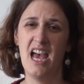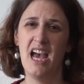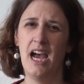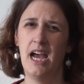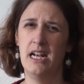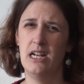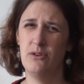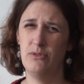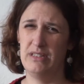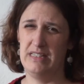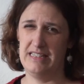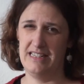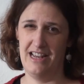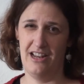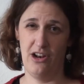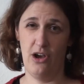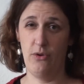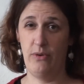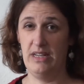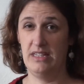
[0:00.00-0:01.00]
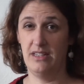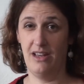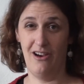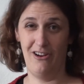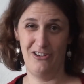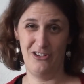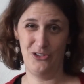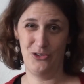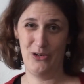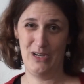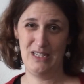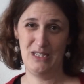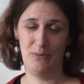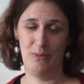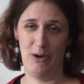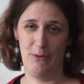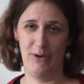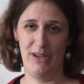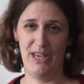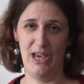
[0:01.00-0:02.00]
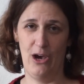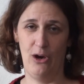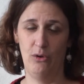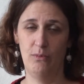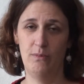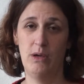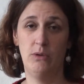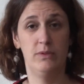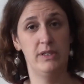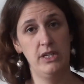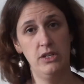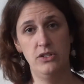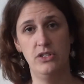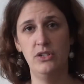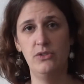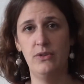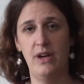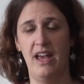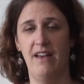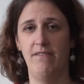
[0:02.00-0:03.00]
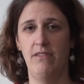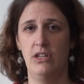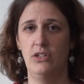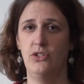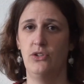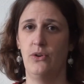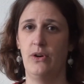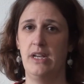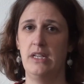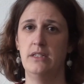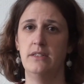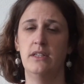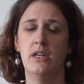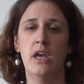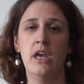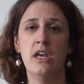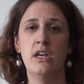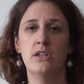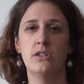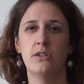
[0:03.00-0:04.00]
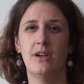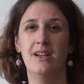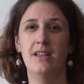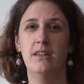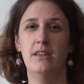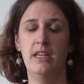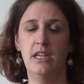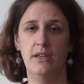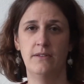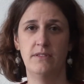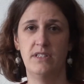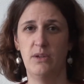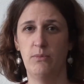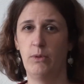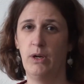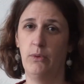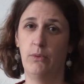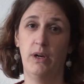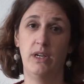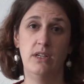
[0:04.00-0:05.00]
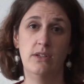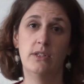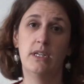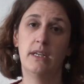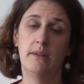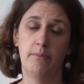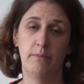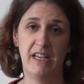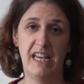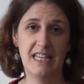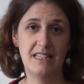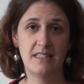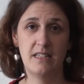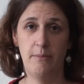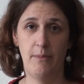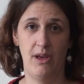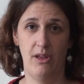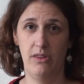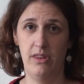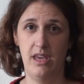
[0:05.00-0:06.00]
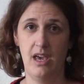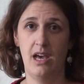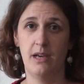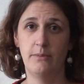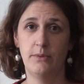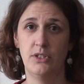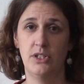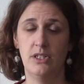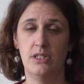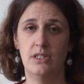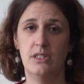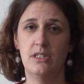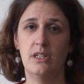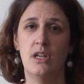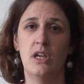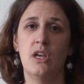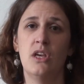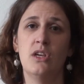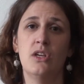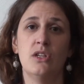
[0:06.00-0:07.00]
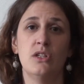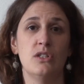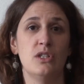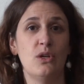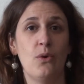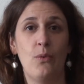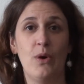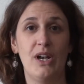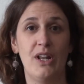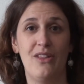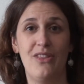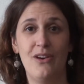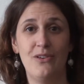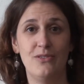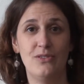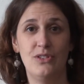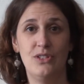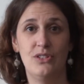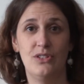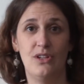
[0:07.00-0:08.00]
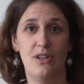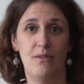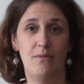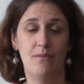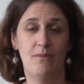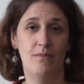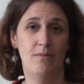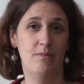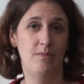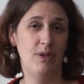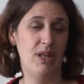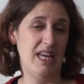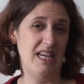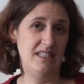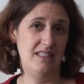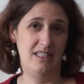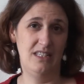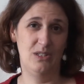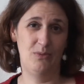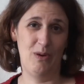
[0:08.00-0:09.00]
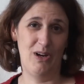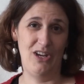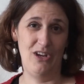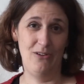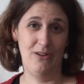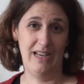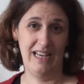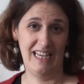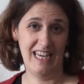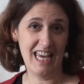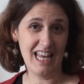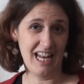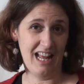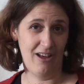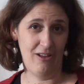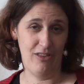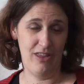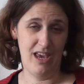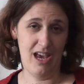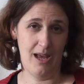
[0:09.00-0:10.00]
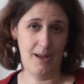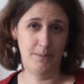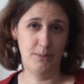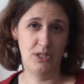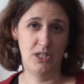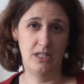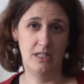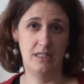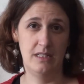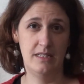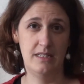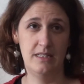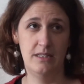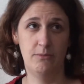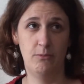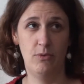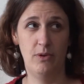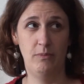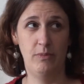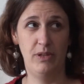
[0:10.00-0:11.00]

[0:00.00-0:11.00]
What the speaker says: I know it's not always our choice where we go, but when you do have the choice, try and think of somewhere where you can get some healthy options. So one of those places where you could get healthy options, one